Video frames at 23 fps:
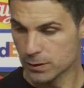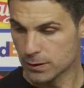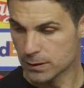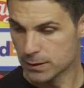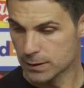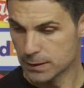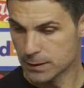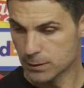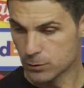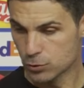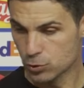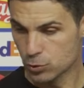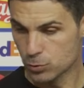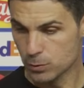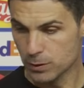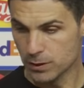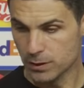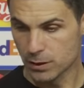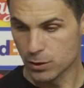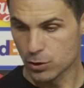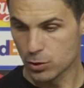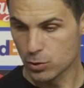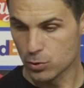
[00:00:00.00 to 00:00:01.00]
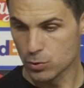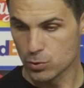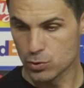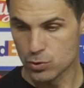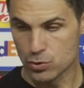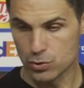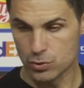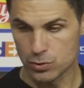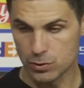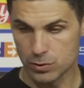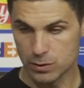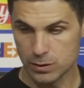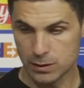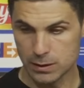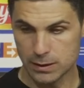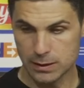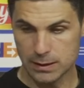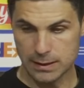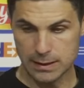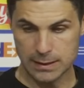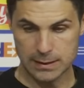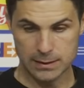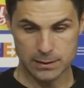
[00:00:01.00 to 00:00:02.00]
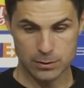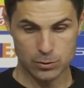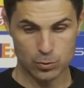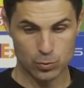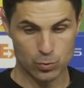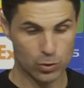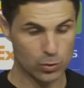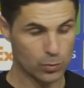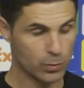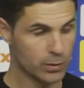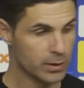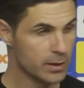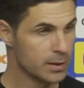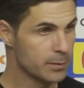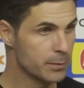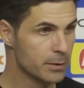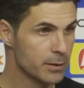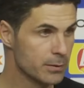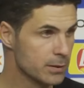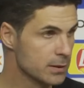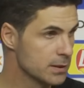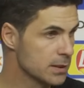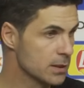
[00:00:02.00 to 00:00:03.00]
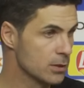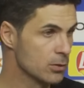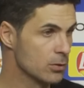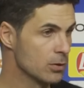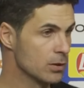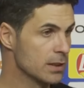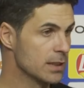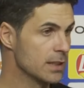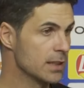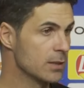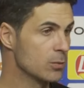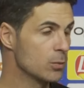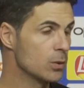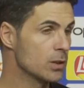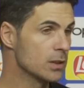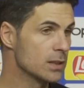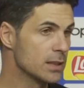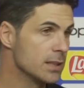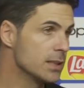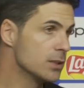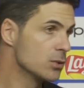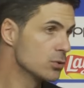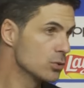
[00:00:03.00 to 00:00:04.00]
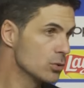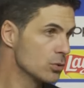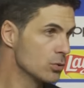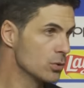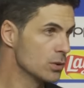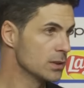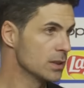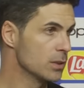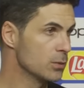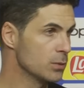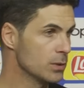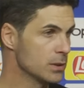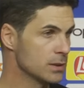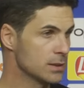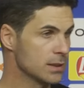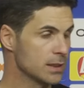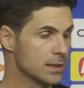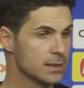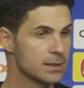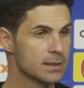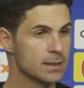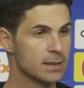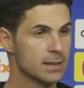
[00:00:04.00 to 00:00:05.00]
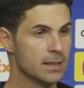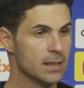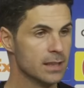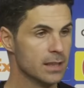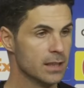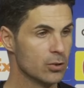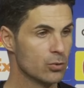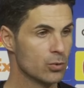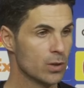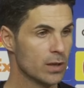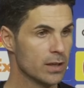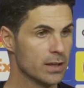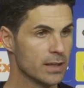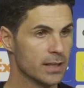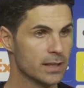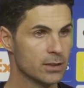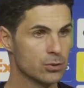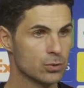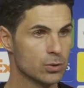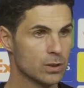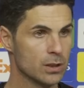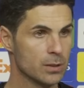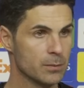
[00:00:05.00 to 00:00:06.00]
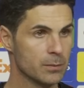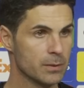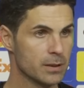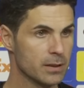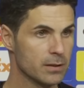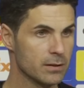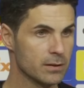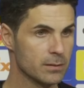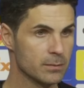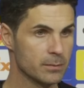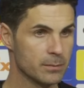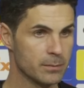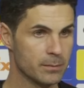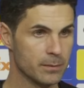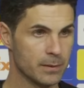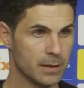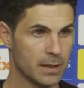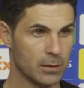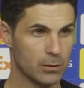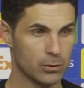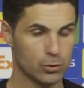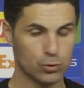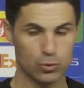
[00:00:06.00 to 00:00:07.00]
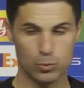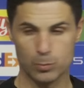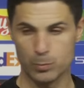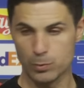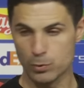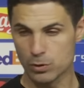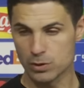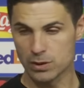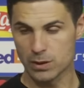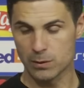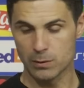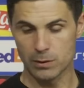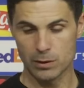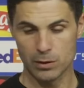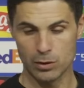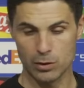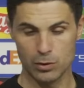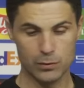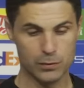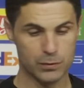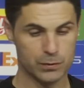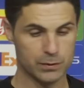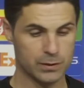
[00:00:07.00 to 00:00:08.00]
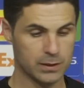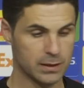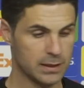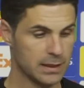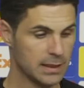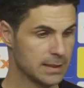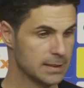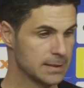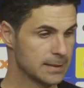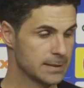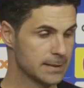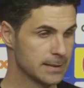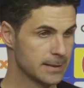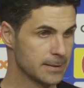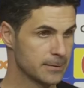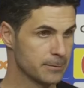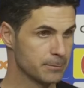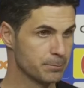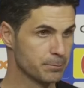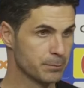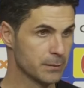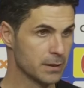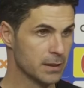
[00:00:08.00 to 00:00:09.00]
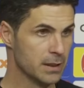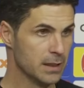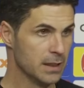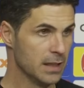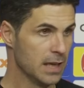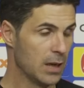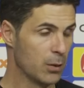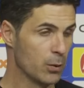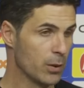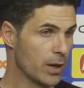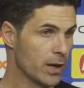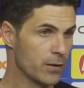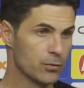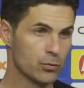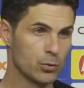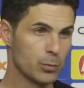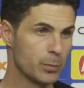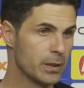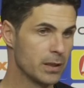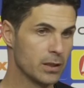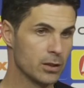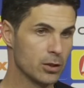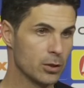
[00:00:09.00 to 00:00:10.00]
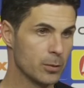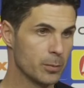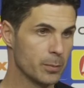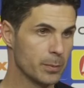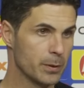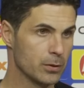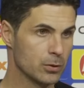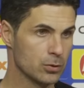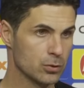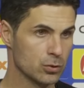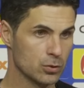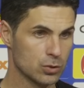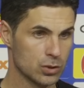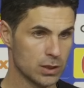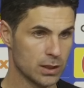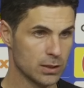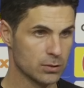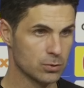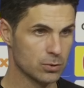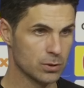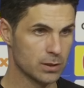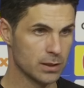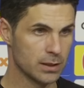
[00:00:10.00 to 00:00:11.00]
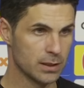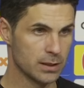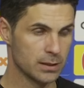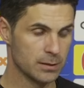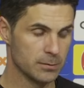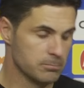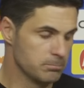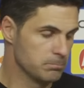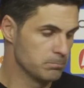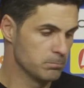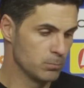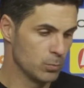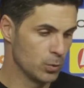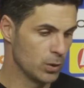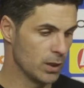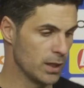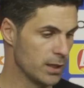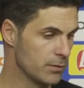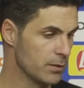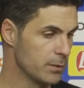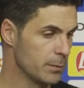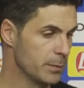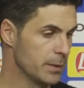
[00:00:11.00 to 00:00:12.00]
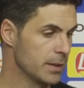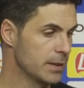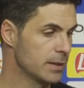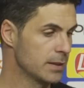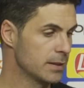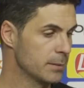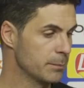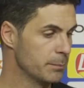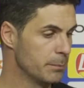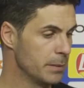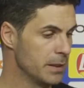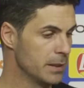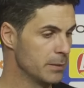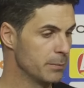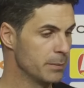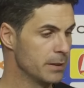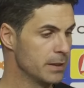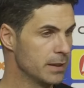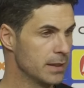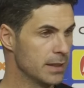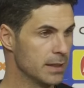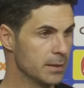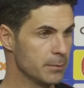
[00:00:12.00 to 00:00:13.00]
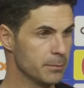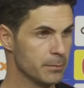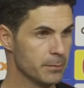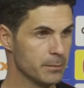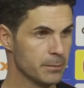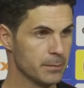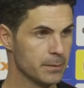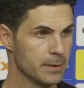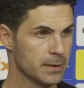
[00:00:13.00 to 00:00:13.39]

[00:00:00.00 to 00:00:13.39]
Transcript: and to be their coach and to work with them every single day. And what they need to do is that we stand right next to them, give them our support, our love, and we have to pick it up because on Saturday we have a big, big, big game.